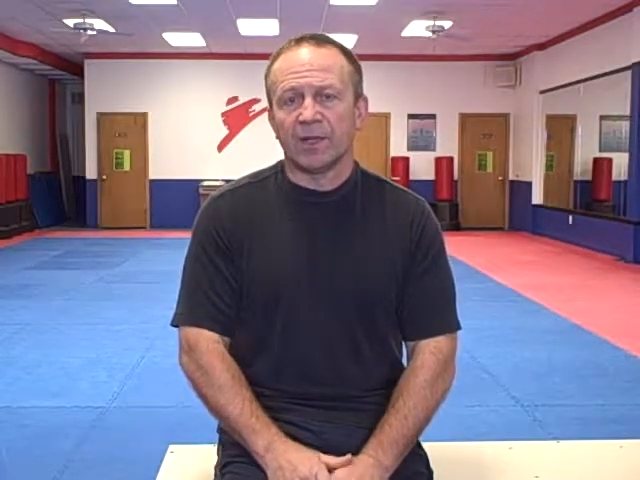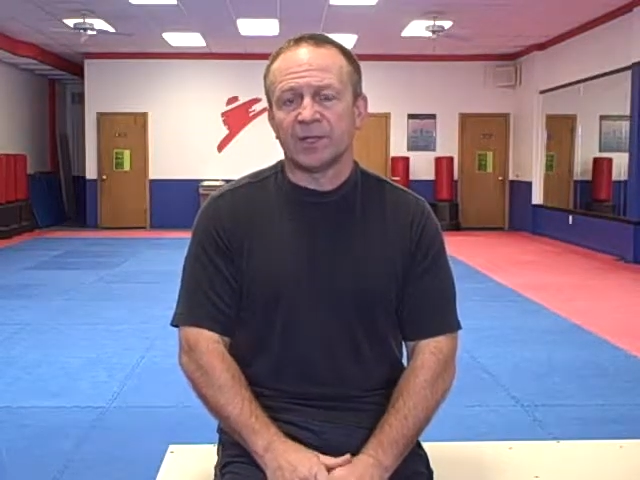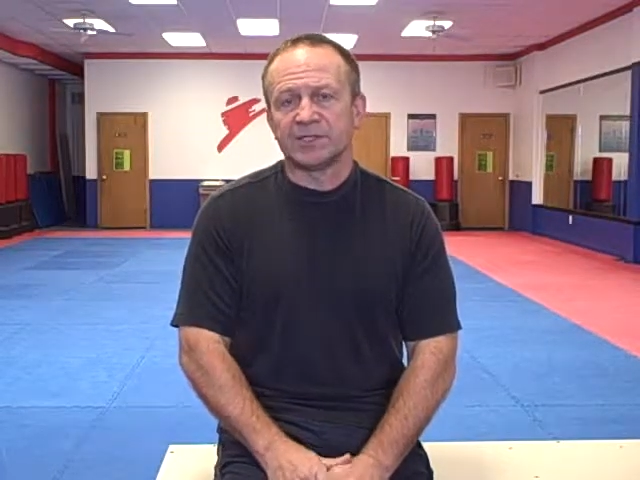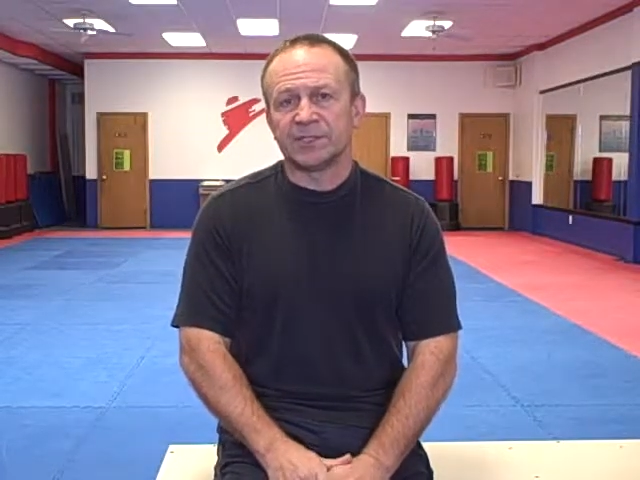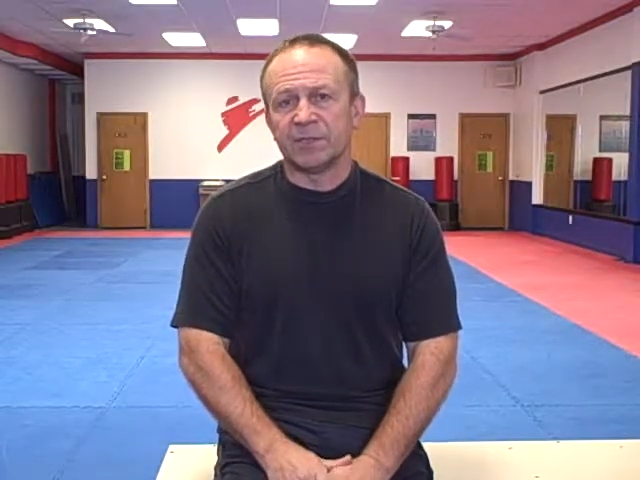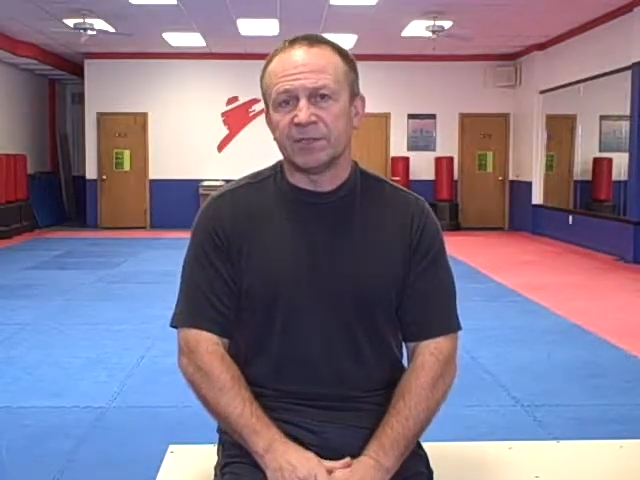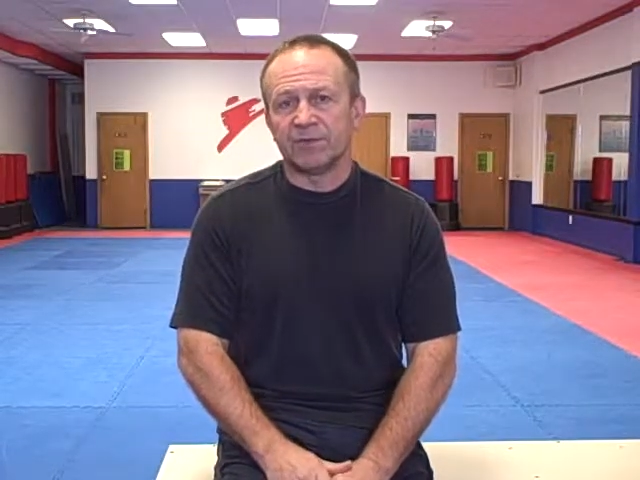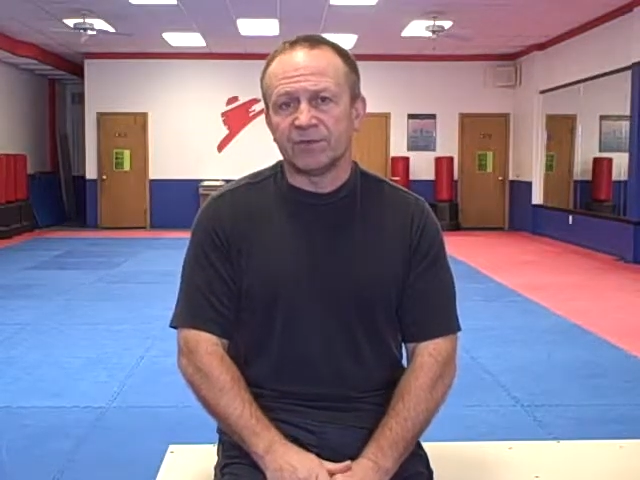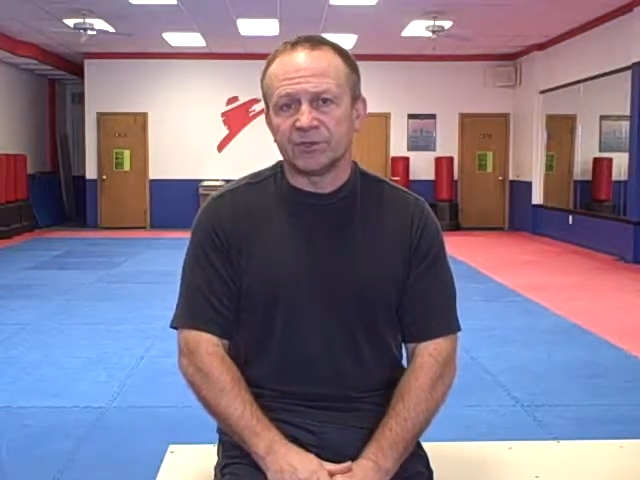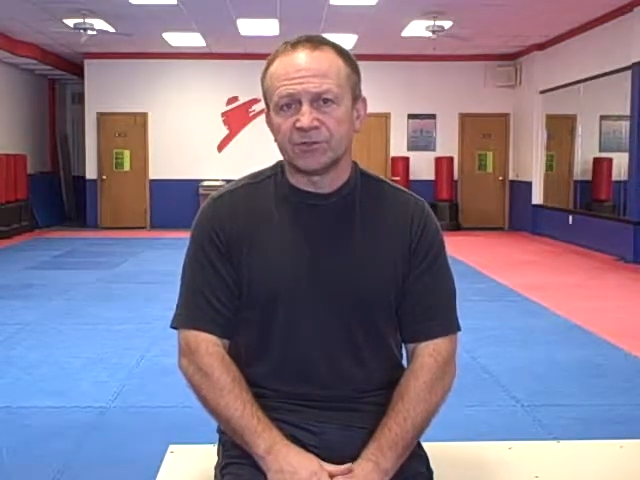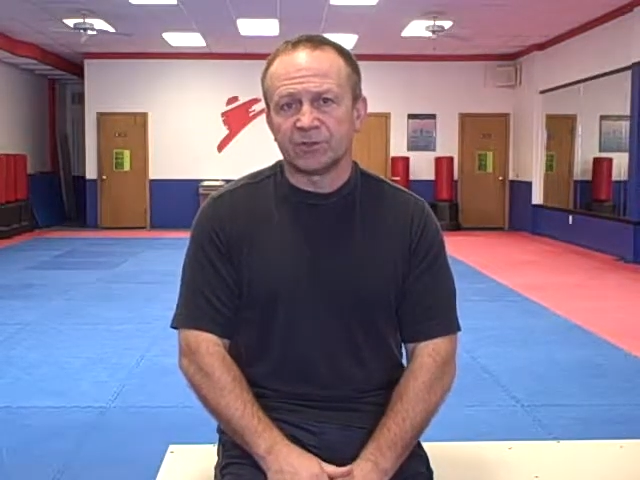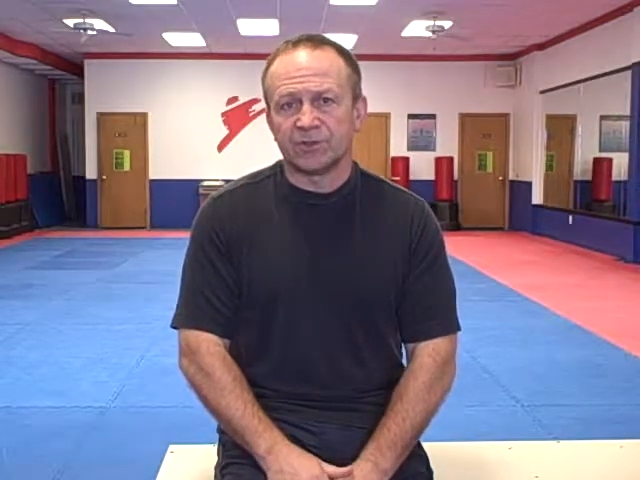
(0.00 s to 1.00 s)
I as an
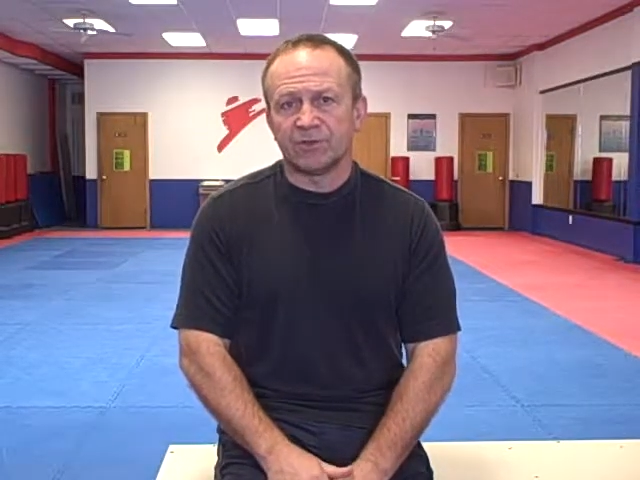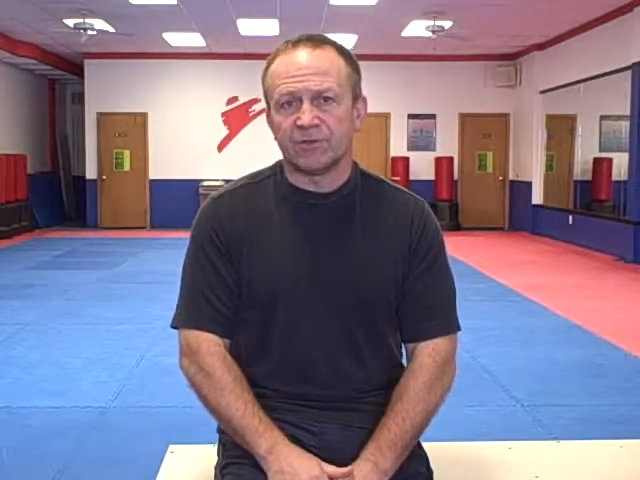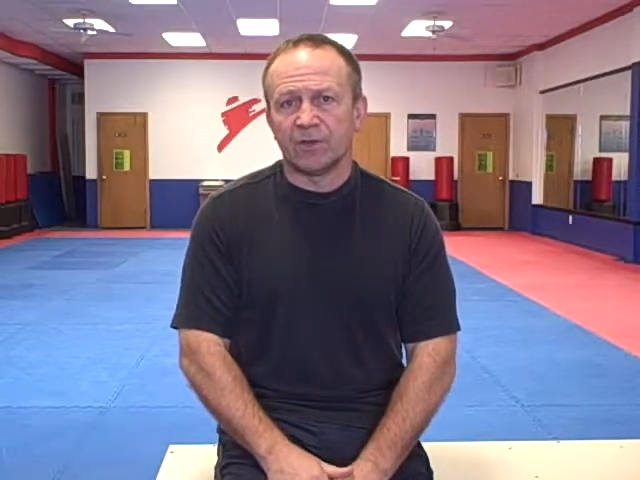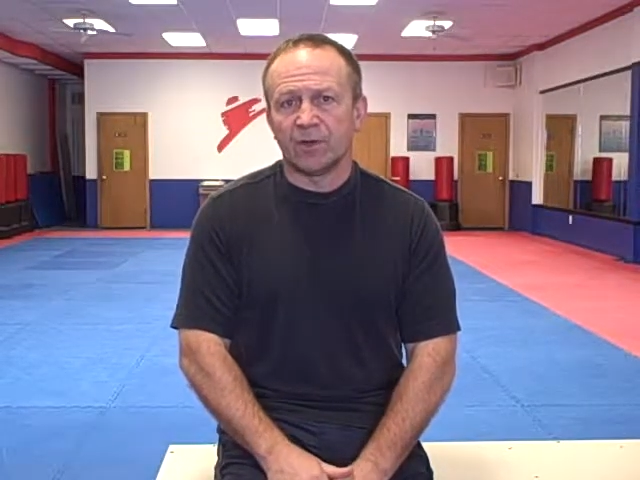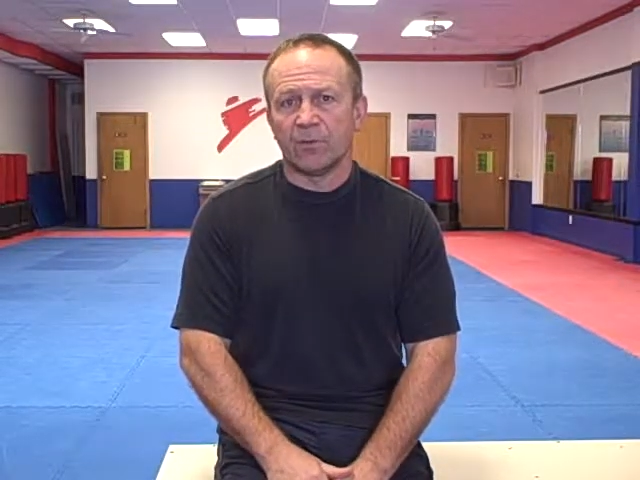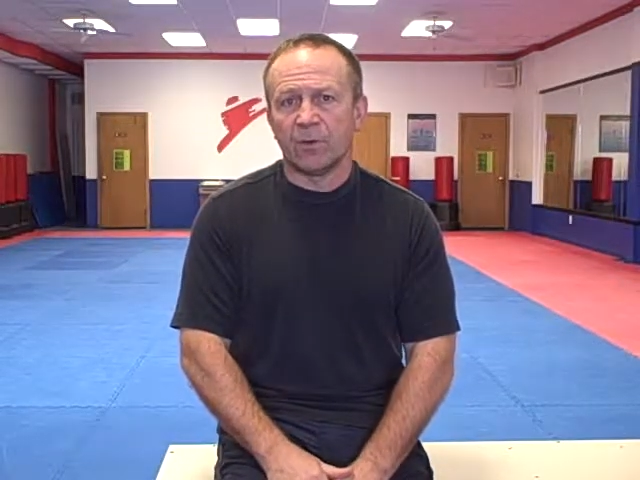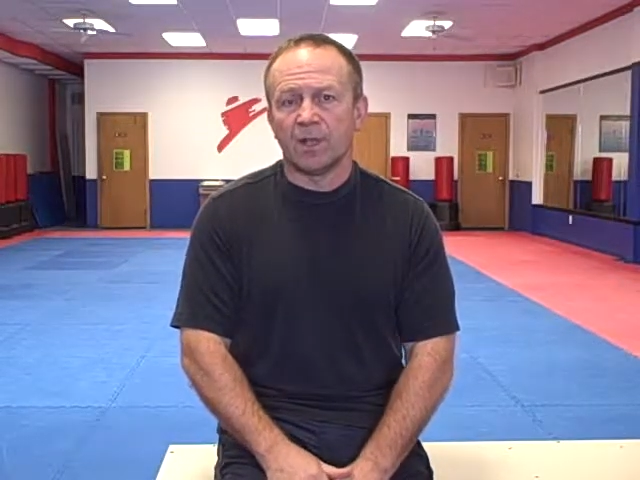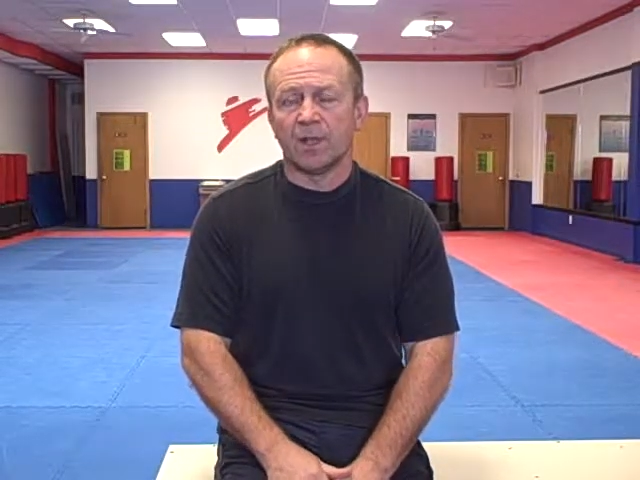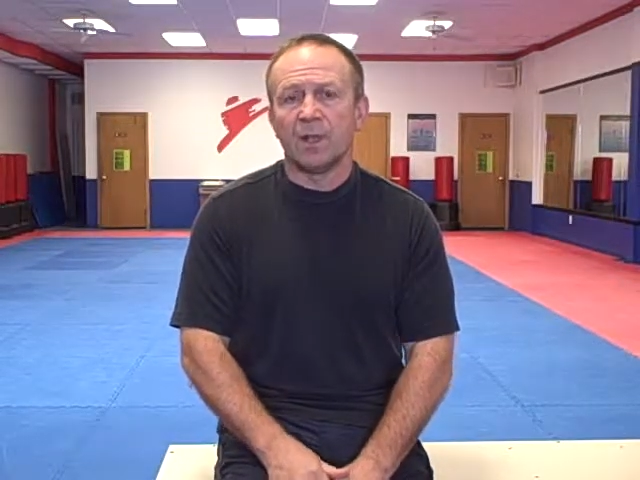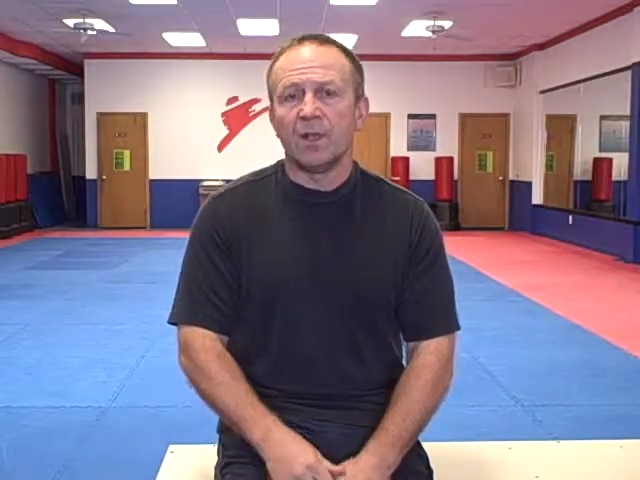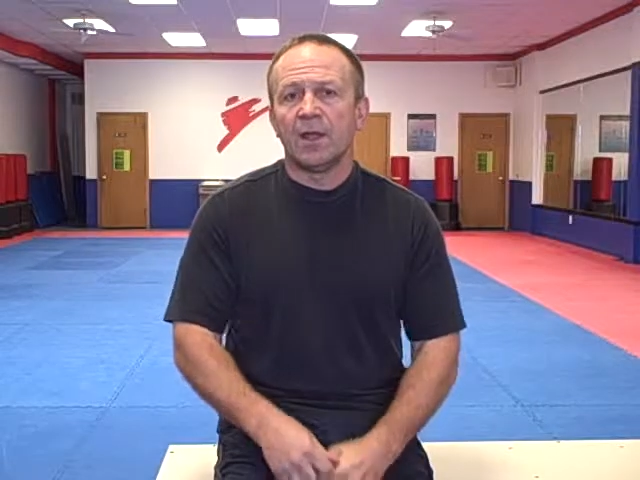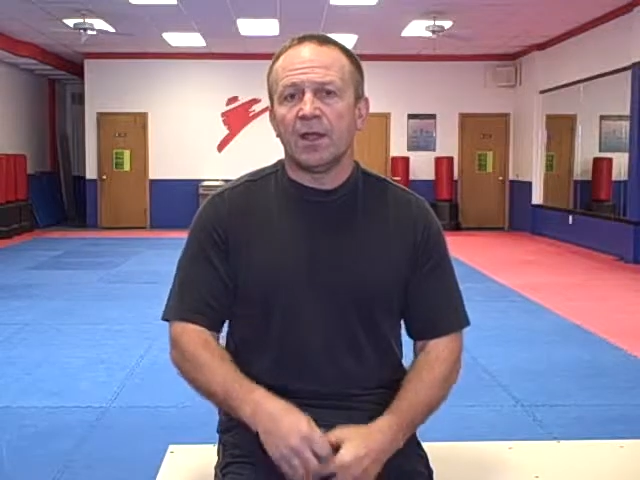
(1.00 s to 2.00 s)
individual did very well.